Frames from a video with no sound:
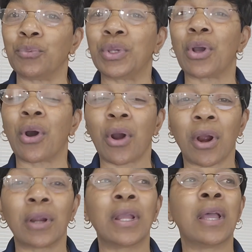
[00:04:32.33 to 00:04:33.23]
We
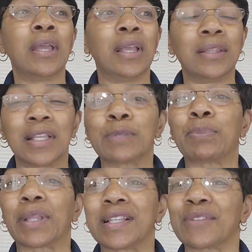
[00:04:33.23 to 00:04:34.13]
are in this
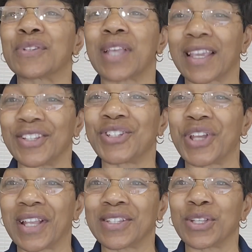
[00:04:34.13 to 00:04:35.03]
place of second
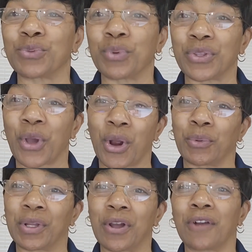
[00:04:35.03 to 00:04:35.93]
chances with our
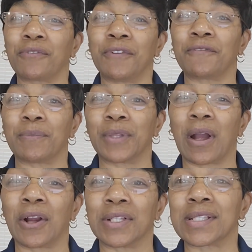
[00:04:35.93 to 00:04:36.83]
recovery from
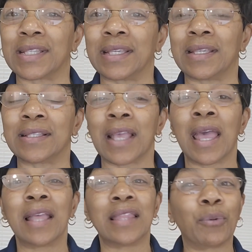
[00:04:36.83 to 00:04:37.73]
our disease,
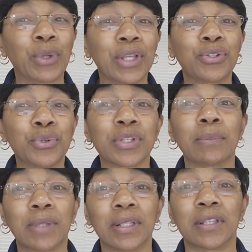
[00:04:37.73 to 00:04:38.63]
that we could do
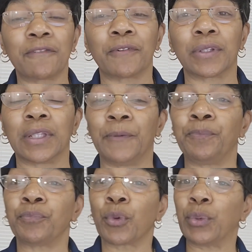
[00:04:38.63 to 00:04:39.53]
something differently.
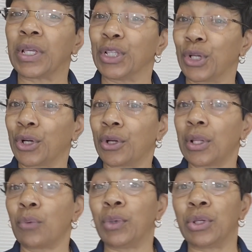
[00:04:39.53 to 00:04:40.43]
We can learn
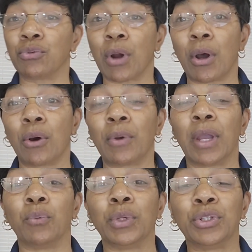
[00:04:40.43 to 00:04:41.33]
and we grow
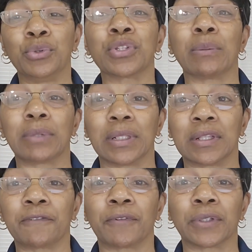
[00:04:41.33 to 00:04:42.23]
and we do something
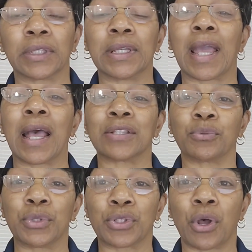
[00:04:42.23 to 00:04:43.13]
differently as
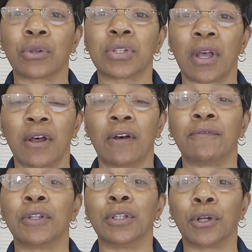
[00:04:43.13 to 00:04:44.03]
a result
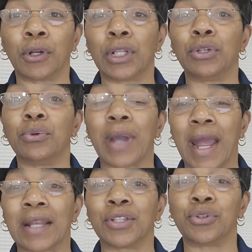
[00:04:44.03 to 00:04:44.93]
of learning new
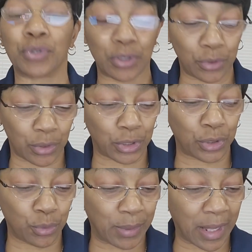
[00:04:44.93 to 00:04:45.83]
attitudes and
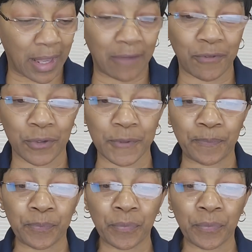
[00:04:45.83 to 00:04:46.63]
learning new behaviors.